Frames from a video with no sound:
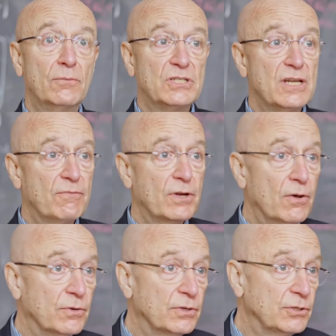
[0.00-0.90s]
was never
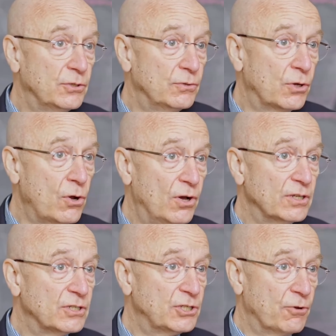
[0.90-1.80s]
known to cause
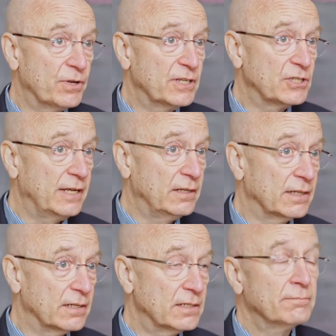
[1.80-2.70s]
serious illness.